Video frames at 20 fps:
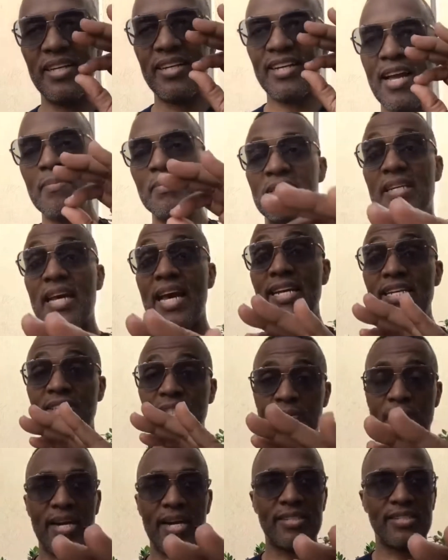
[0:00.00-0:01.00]
when it comes to
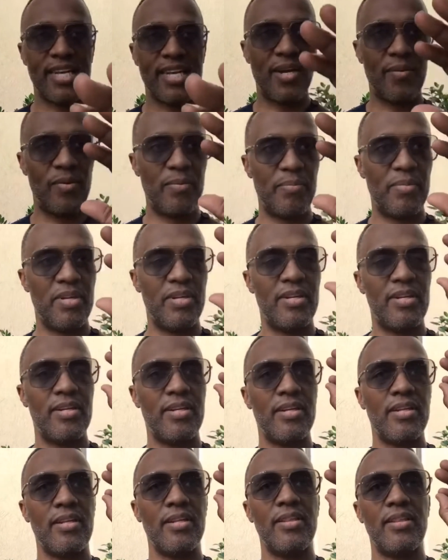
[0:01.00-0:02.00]
92 Octane women,
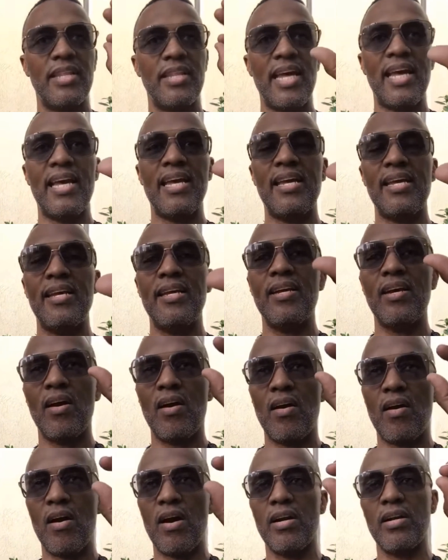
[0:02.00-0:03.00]
they
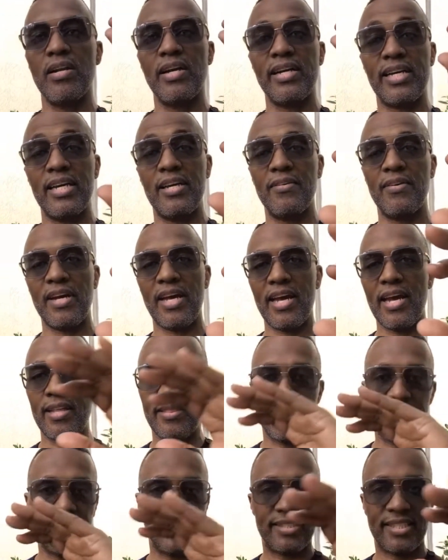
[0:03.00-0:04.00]
are looking
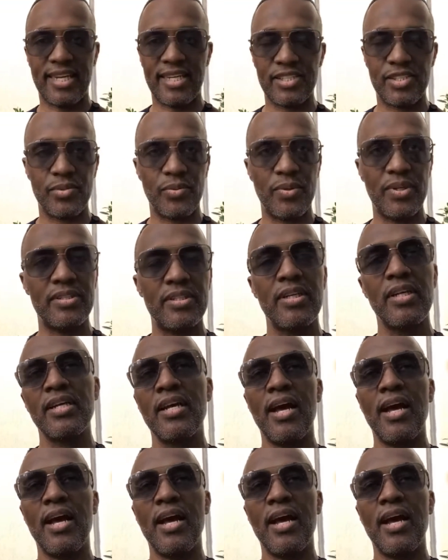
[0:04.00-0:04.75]
at the accessories.